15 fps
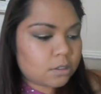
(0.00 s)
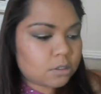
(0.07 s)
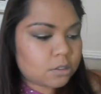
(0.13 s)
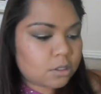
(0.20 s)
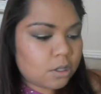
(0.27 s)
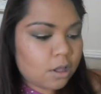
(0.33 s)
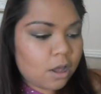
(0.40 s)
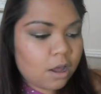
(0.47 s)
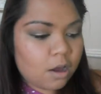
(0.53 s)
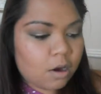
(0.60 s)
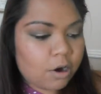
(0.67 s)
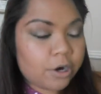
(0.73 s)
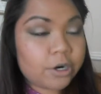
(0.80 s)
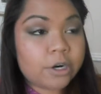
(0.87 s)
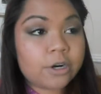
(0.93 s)
It's a lot
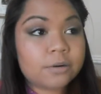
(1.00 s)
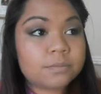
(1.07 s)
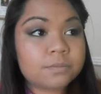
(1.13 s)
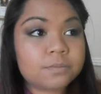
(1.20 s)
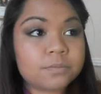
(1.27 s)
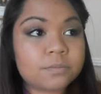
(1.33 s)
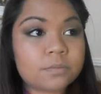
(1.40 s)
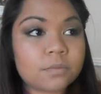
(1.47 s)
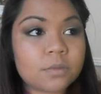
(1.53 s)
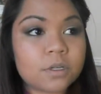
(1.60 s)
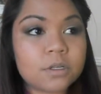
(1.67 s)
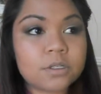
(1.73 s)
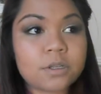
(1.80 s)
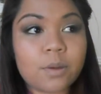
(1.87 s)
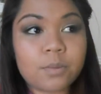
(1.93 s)
harder,
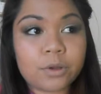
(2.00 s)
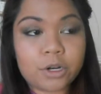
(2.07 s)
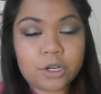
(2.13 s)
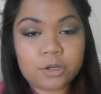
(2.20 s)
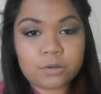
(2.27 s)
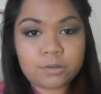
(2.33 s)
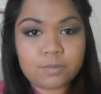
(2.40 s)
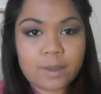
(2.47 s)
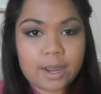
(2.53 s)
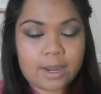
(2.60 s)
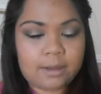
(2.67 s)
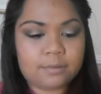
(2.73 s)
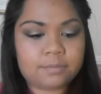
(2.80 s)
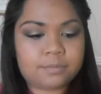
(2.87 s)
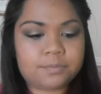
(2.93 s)
so I'm going to use
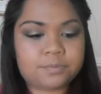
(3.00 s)
my